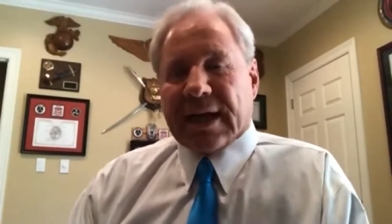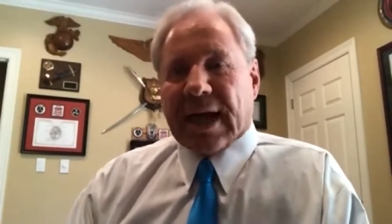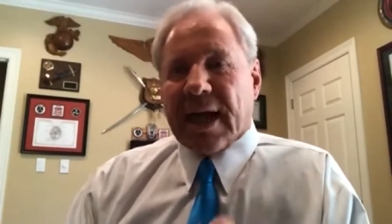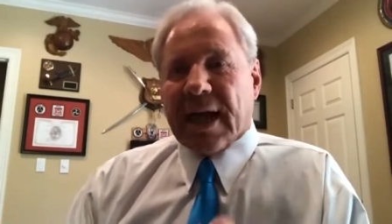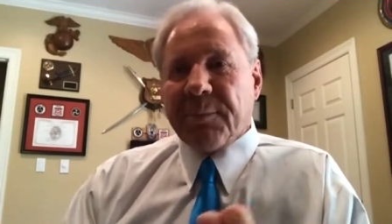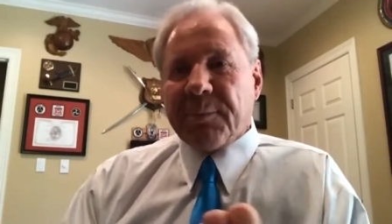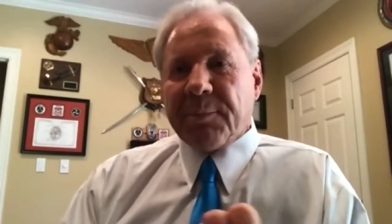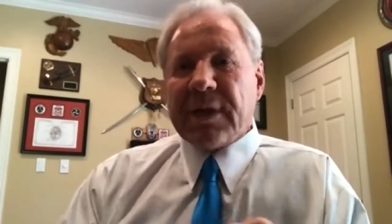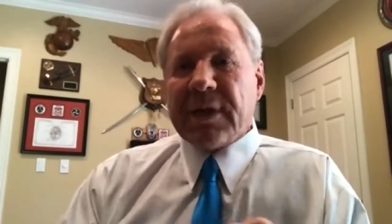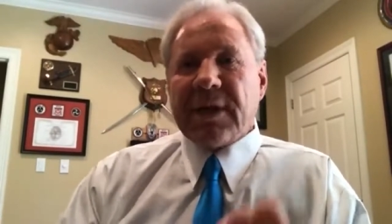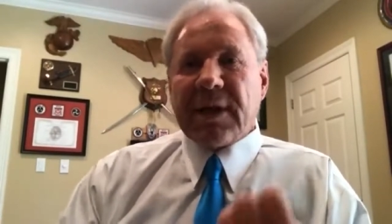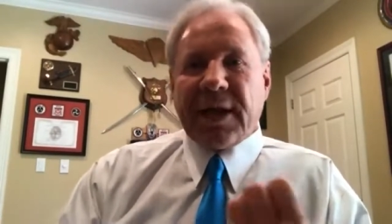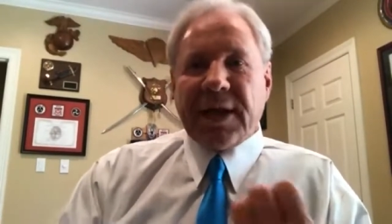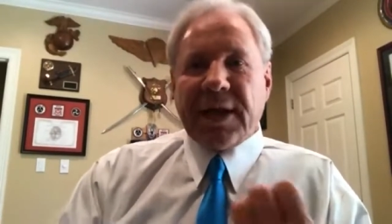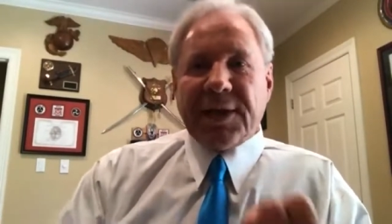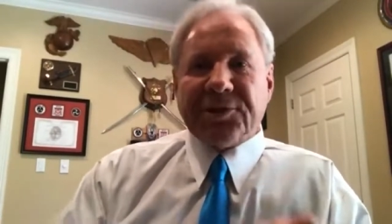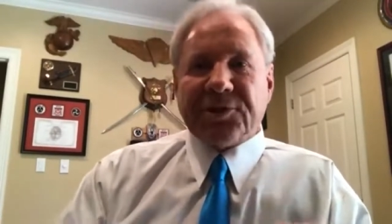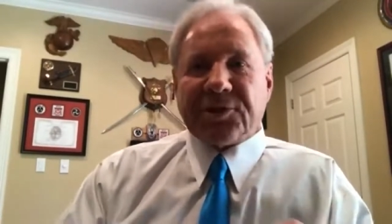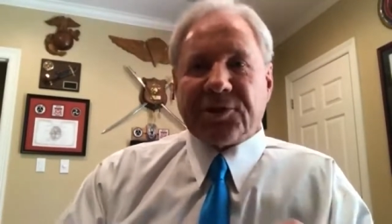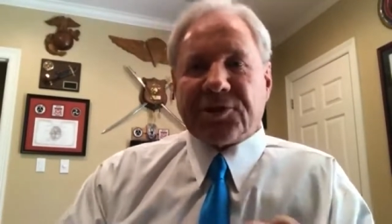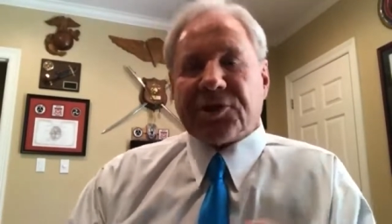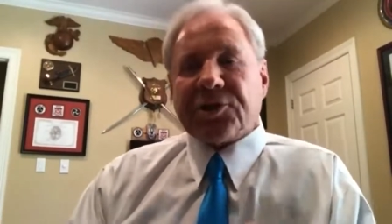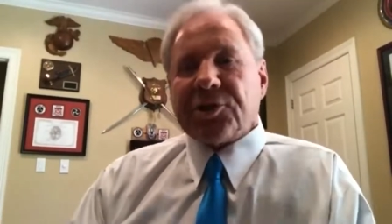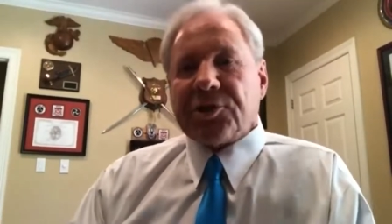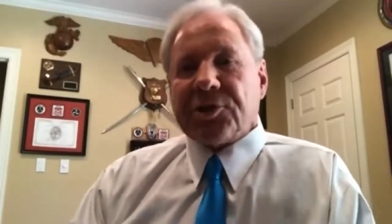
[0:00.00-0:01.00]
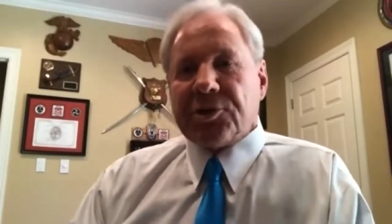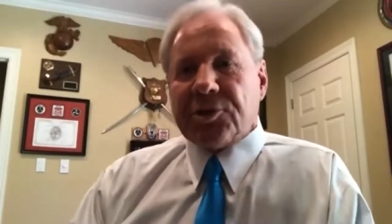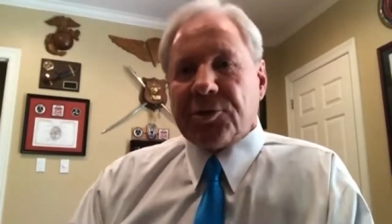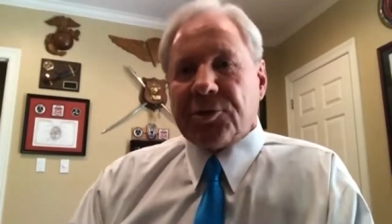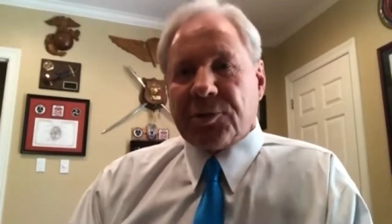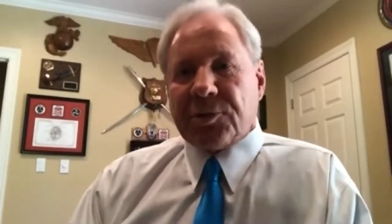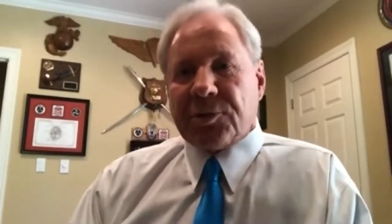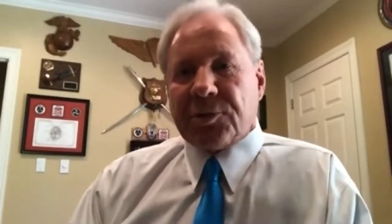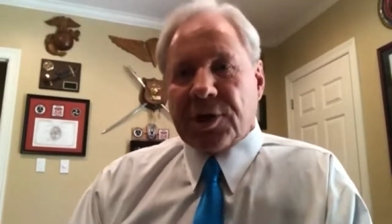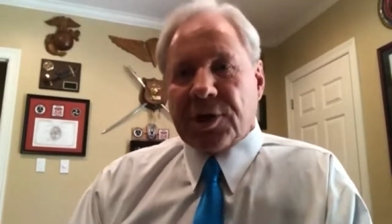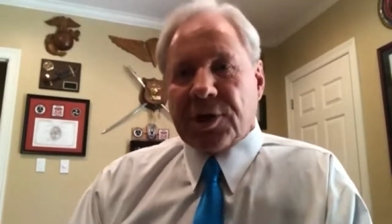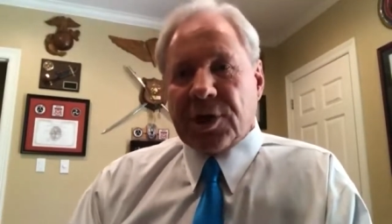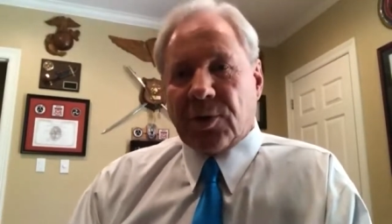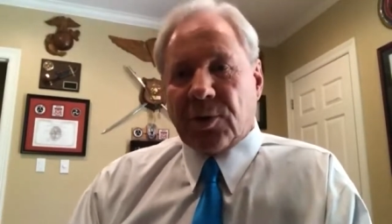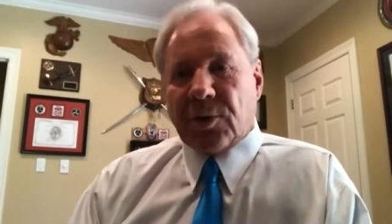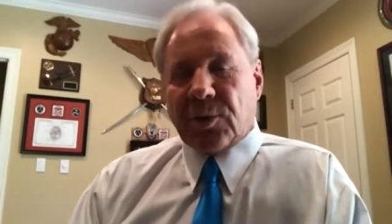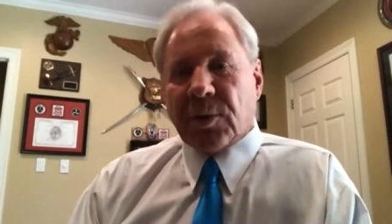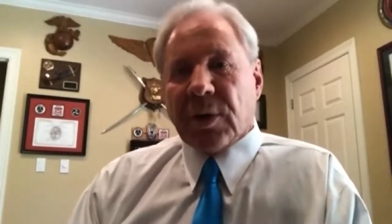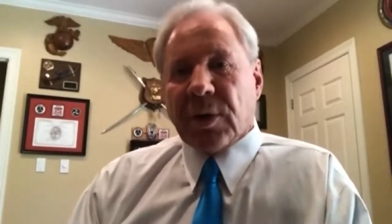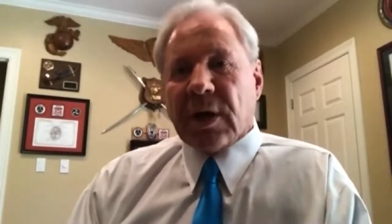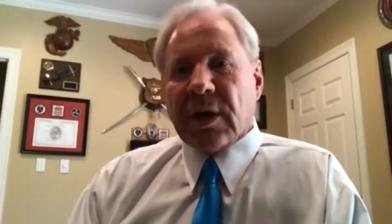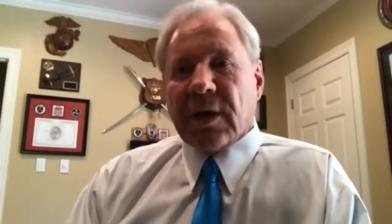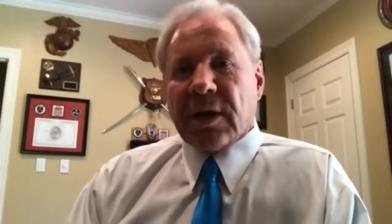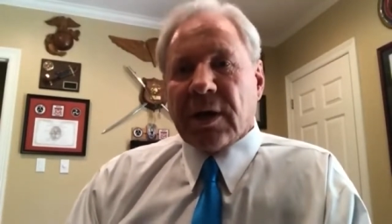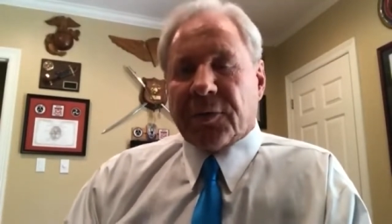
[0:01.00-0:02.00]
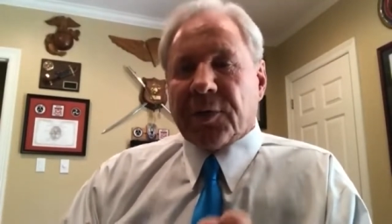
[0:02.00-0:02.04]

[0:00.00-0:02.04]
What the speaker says: How many agents do you know